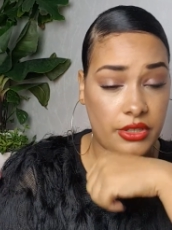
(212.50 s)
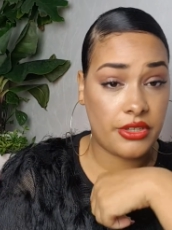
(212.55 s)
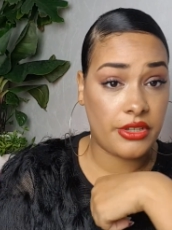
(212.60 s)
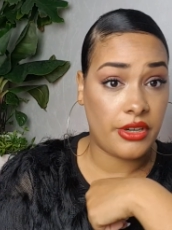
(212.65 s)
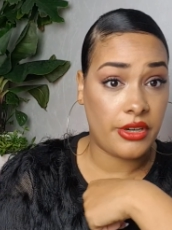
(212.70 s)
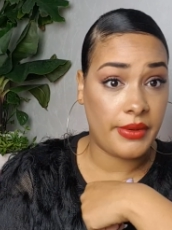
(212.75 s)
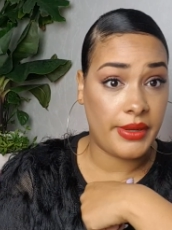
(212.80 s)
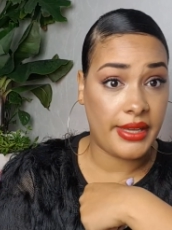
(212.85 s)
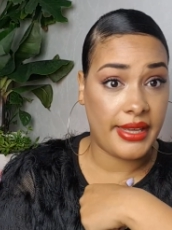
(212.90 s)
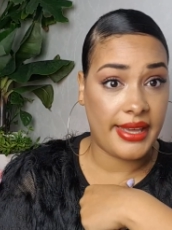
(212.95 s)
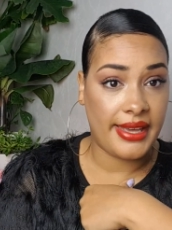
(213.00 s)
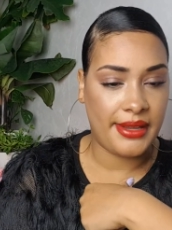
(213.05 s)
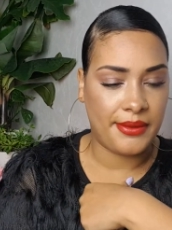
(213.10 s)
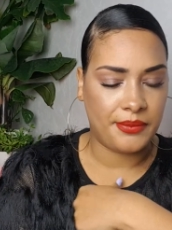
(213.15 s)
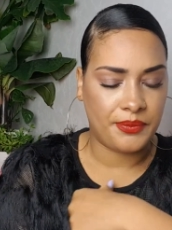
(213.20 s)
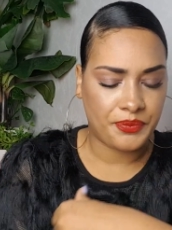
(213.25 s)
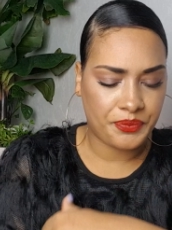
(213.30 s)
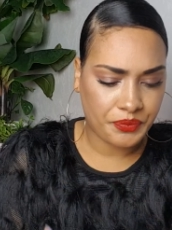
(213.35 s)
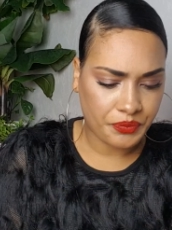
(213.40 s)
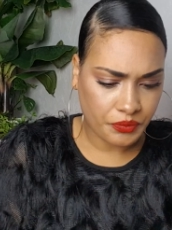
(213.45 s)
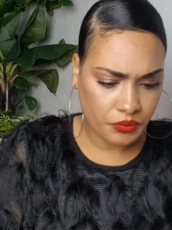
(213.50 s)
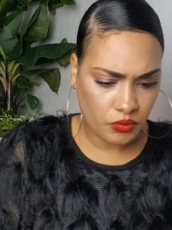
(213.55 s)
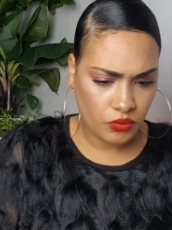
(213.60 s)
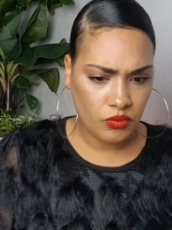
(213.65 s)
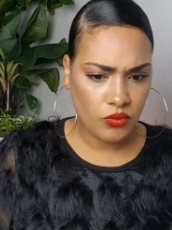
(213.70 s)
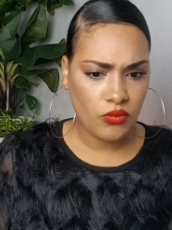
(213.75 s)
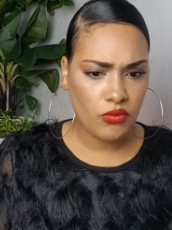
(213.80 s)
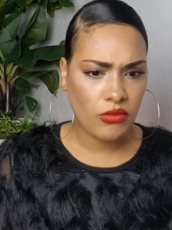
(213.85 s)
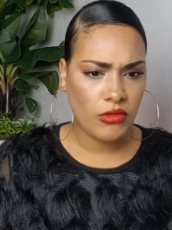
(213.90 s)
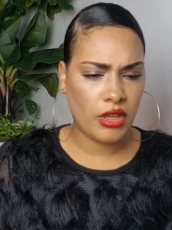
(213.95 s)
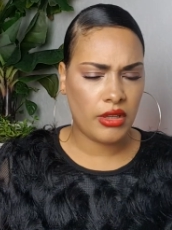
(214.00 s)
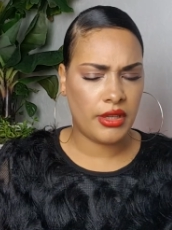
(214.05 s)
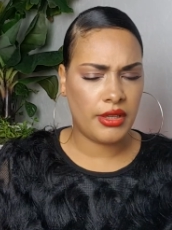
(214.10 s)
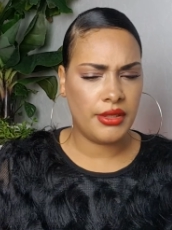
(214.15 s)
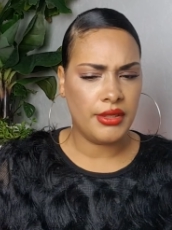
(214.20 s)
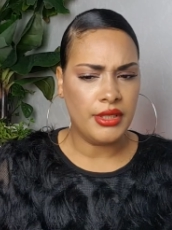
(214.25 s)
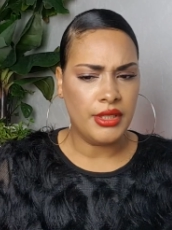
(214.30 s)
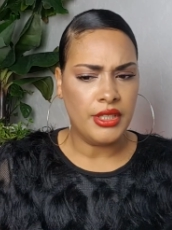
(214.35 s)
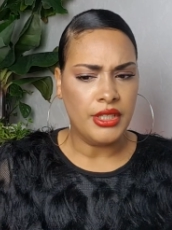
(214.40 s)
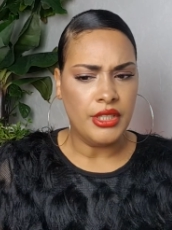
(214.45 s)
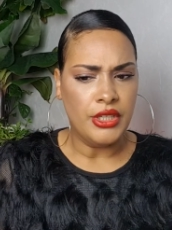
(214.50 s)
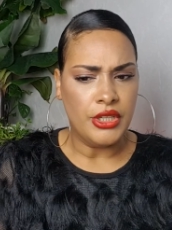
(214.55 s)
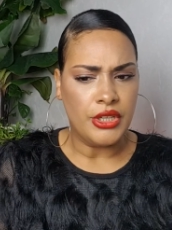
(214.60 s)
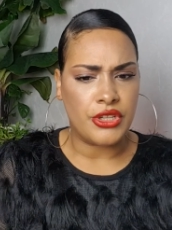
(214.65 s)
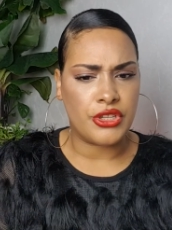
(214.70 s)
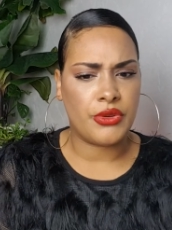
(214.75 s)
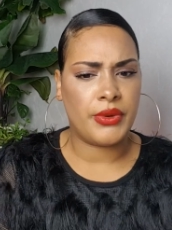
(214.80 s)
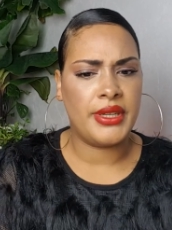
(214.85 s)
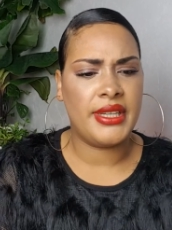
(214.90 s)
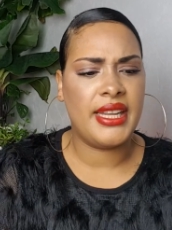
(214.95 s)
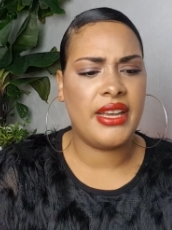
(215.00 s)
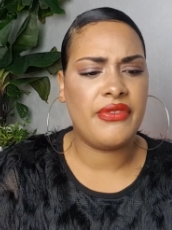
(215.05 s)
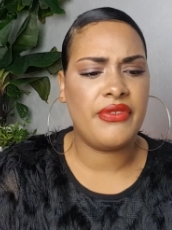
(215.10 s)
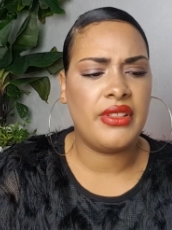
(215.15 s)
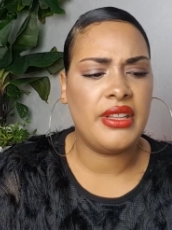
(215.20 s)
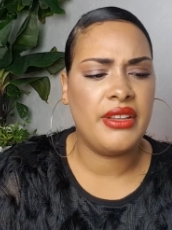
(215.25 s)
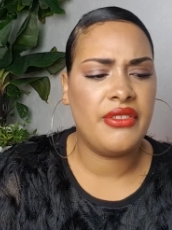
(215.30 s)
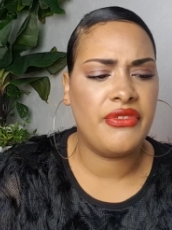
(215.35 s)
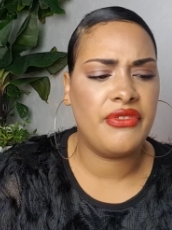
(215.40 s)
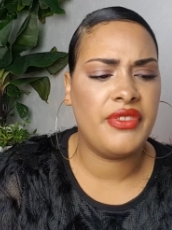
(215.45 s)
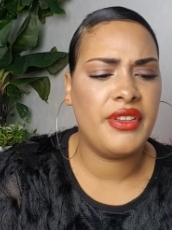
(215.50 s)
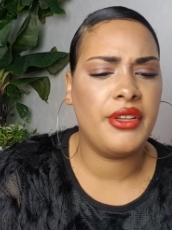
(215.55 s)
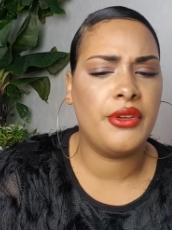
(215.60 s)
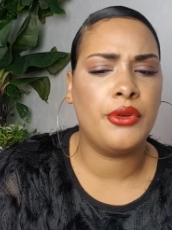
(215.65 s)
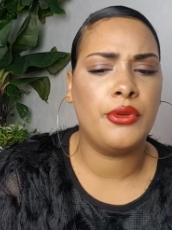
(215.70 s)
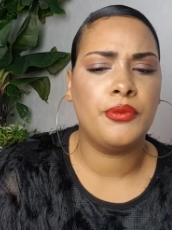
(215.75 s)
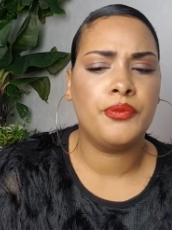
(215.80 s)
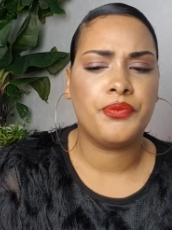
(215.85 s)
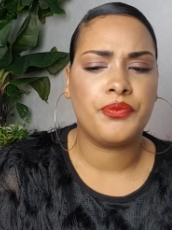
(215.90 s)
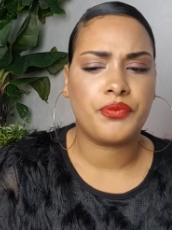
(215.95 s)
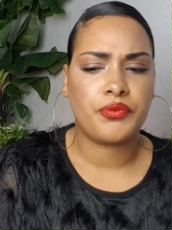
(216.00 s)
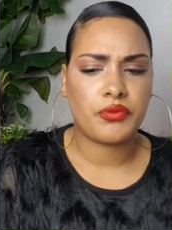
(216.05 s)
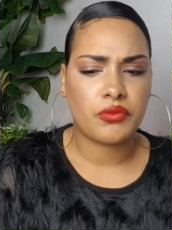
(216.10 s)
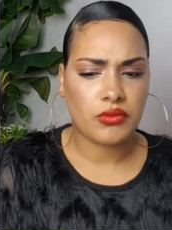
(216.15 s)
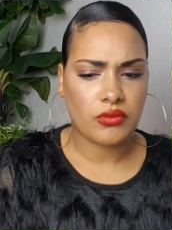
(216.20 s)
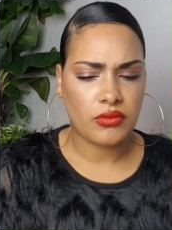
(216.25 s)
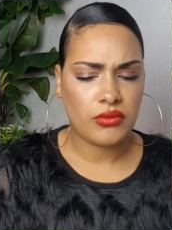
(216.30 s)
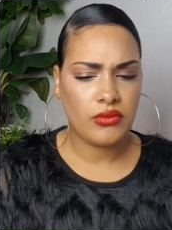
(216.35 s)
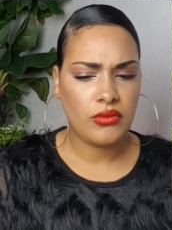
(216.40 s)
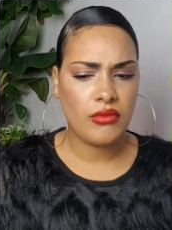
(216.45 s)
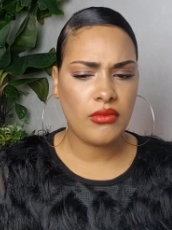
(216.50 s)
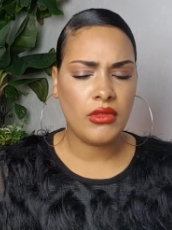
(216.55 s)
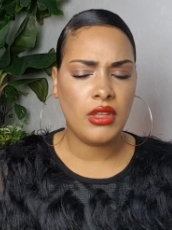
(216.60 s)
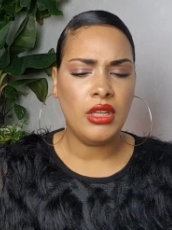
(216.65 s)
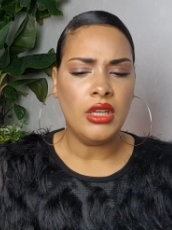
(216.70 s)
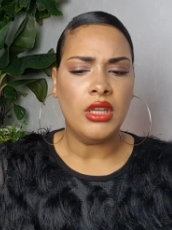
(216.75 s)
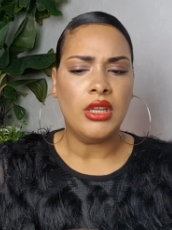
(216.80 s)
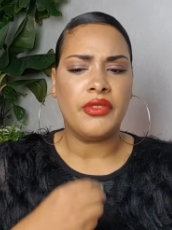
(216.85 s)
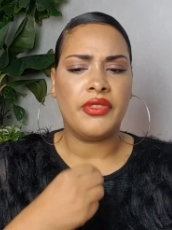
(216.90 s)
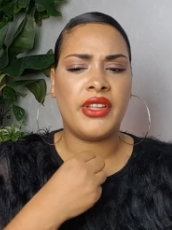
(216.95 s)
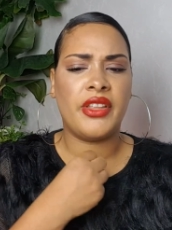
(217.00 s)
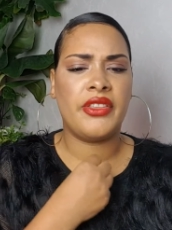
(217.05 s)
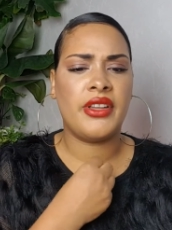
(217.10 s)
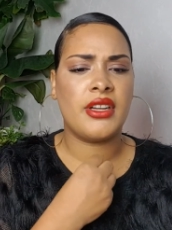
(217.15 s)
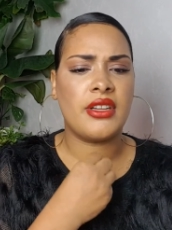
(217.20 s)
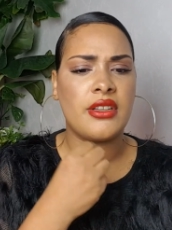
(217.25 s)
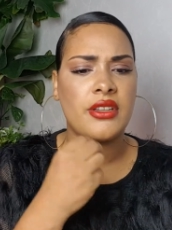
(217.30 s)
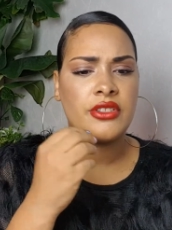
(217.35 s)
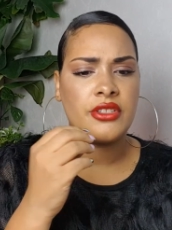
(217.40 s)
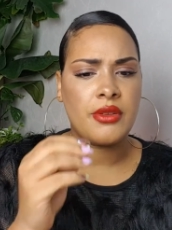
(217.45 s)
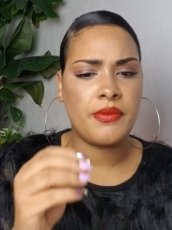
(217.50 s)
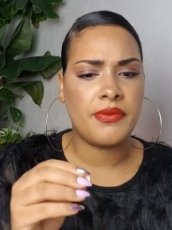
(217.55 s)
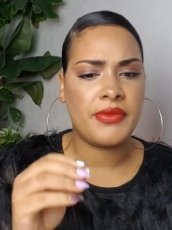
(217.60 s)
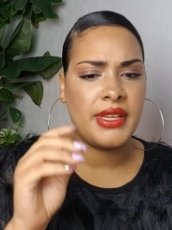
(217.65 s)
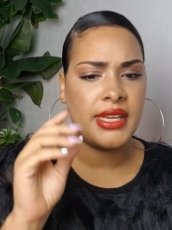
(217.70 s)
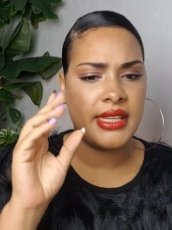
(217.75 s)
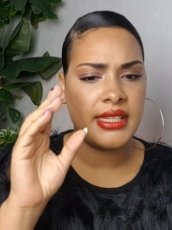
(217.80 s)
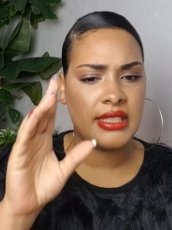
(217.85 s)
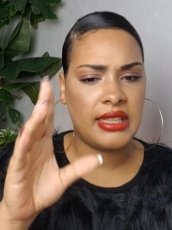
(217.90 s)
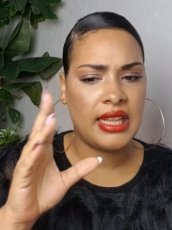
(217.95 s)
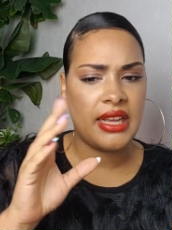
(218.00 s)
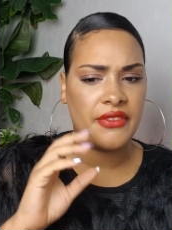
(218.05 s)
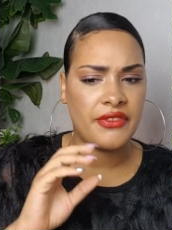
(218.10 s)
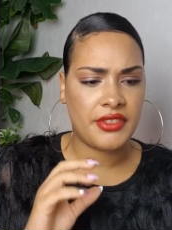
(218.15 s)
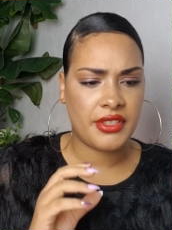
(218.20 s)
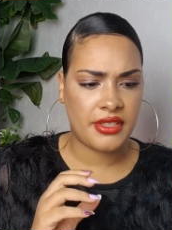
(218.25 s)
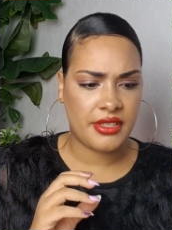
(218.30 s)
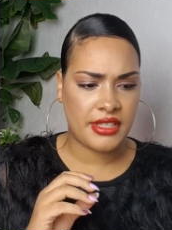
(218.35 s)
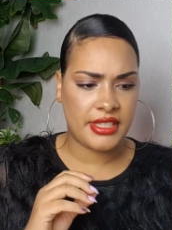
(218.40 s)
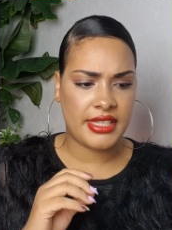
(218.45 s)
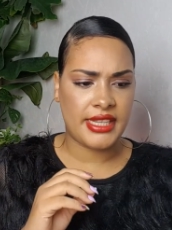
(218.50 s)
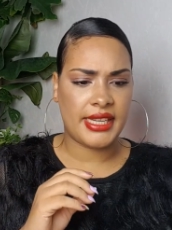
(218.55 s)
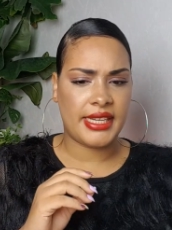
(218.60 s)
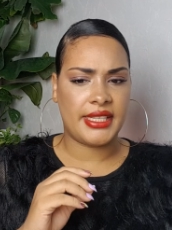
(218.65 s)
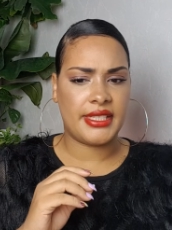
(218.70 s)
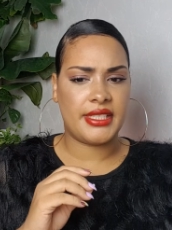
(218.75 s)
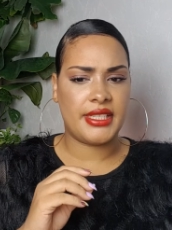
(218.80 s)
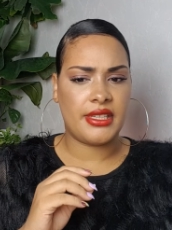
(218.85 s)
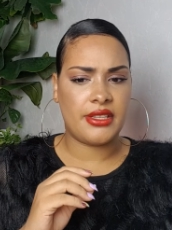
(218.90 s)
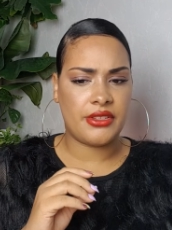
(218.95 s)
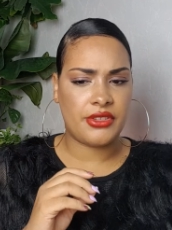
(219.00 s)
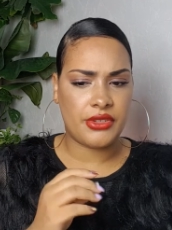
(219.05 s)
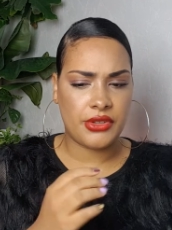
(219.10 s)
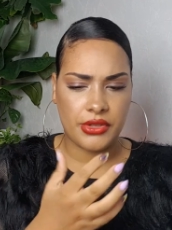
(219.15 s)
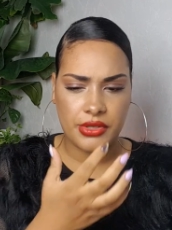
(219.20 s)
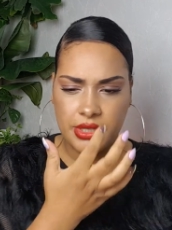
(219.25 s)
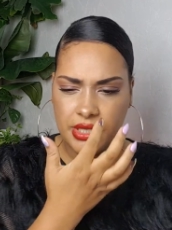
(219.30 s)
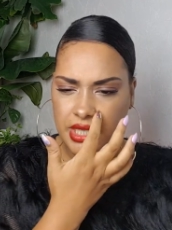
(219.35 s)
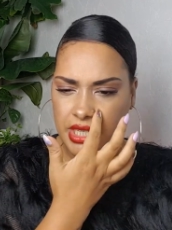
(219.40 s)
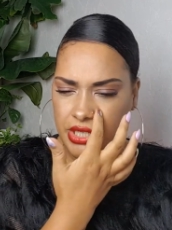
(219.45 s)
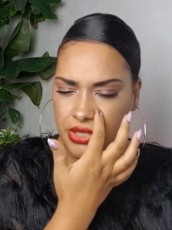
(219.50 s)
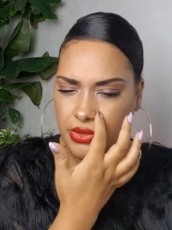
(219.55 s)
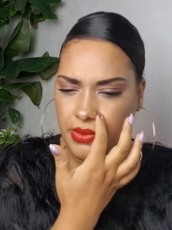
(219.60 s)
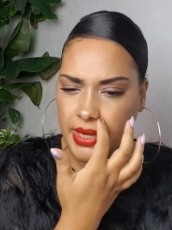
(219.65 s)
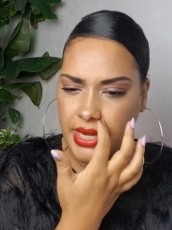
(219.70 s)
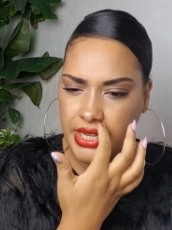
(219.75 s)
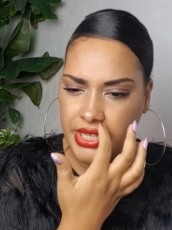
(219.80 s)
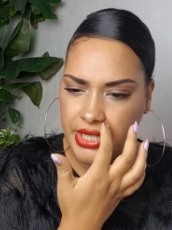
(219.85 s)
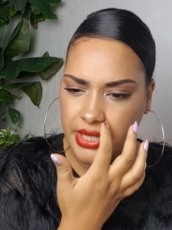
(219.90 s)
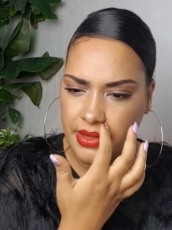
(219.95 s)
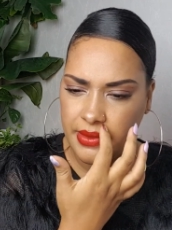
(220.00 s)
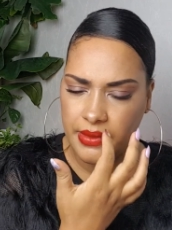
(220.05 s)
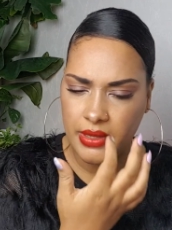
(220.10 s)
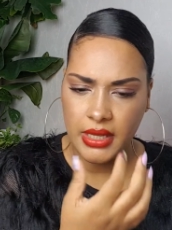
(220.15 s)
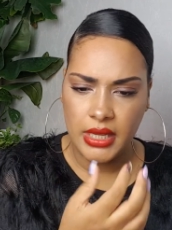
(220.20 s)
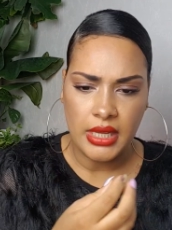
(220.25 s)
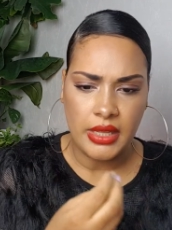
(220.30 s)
sorry again so I definitely feel that there are some things left unsaid in a certain situation.